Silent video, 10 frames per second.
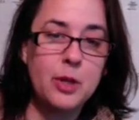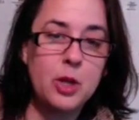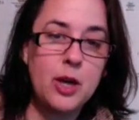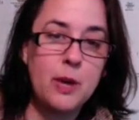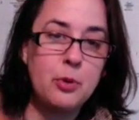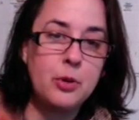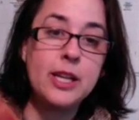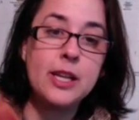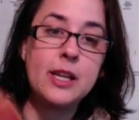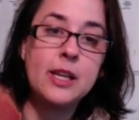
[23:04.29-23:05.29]
Look how
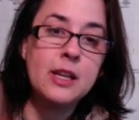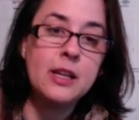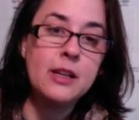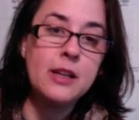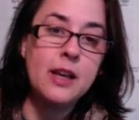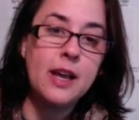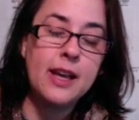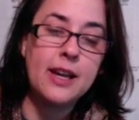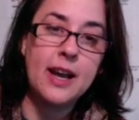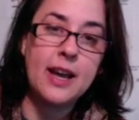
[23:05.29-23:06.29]
pretty.
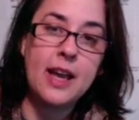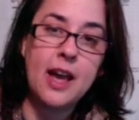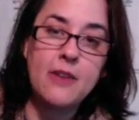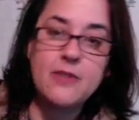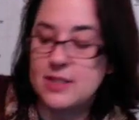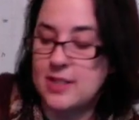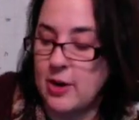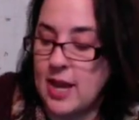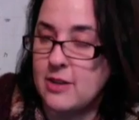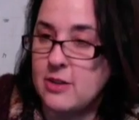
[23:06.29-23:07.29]
And I have the Sarah
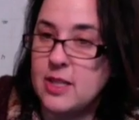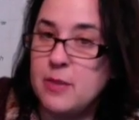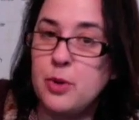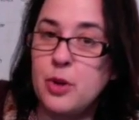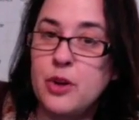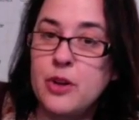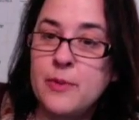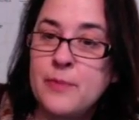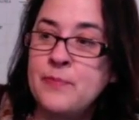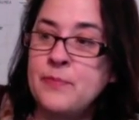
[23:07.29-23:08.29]
Anderson book,
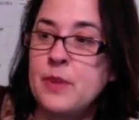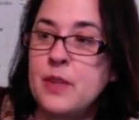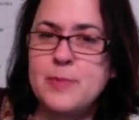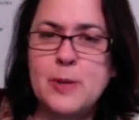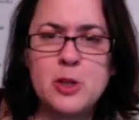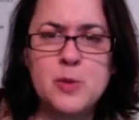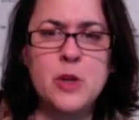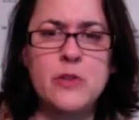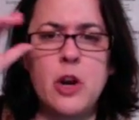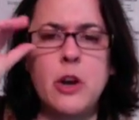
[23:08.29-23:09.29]
Spinner's Book
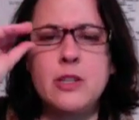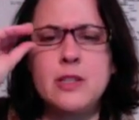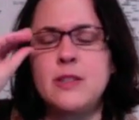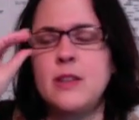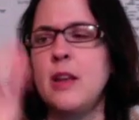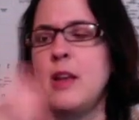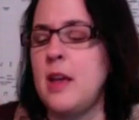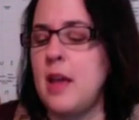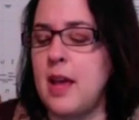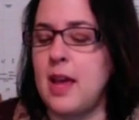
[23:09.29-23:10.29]
of Yarns,
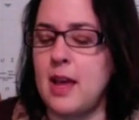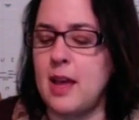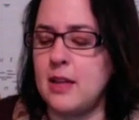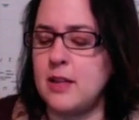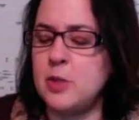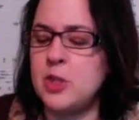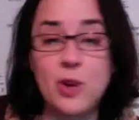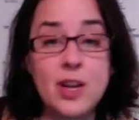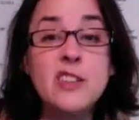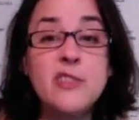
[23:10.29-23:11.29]
and I'm just
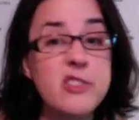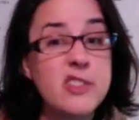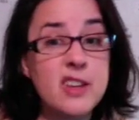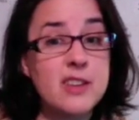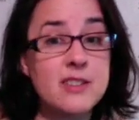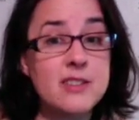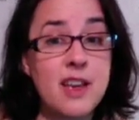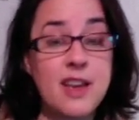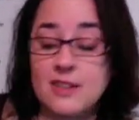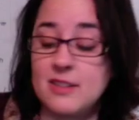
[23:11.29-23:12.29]
trying different things,
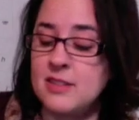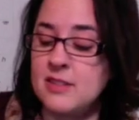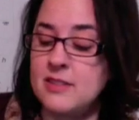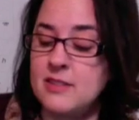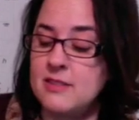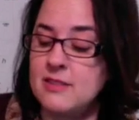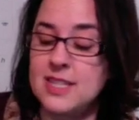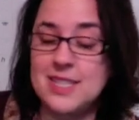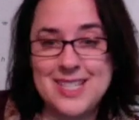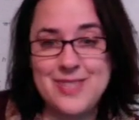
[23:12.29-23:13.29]
and
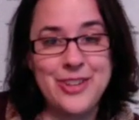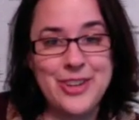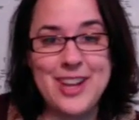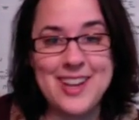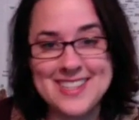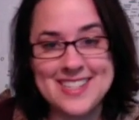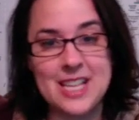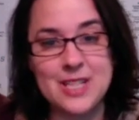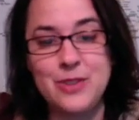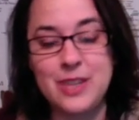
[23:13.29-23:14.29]
successfully or not
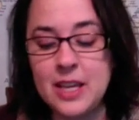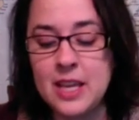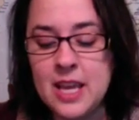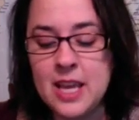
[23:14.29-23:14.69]
successfully.